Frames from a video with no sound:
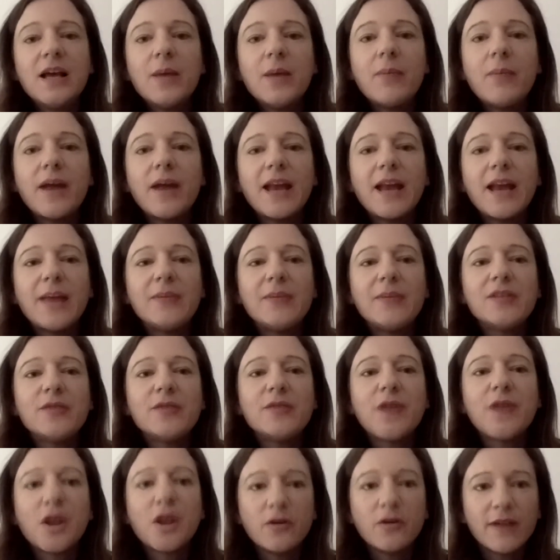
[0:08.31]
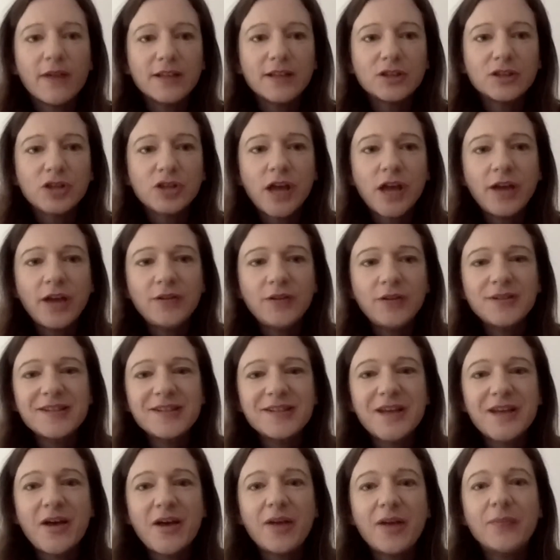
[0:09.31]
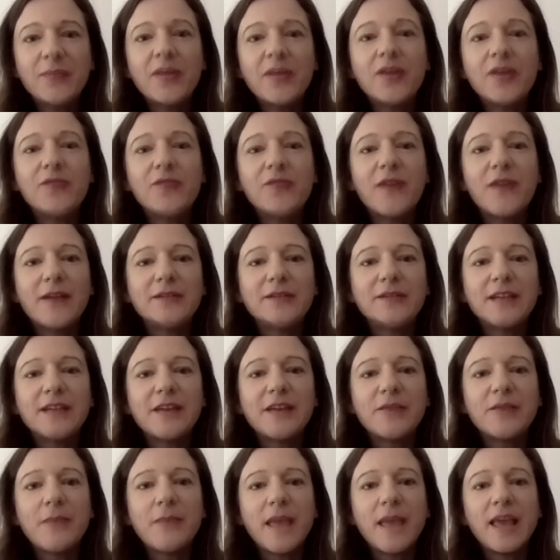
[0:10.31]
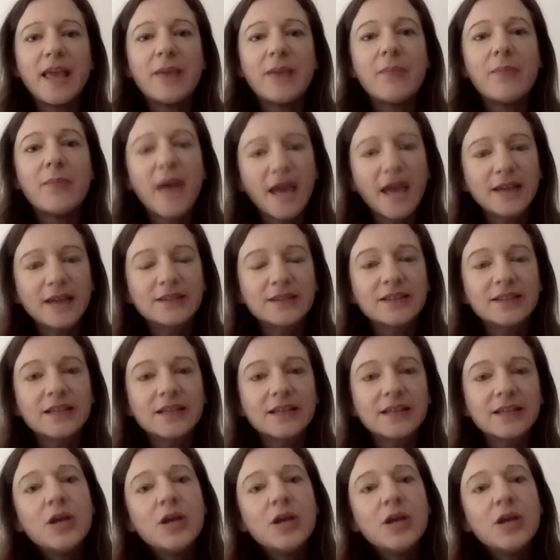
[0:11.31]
My name is Fiona Rass-Jones. I'm the founder of Make Impact.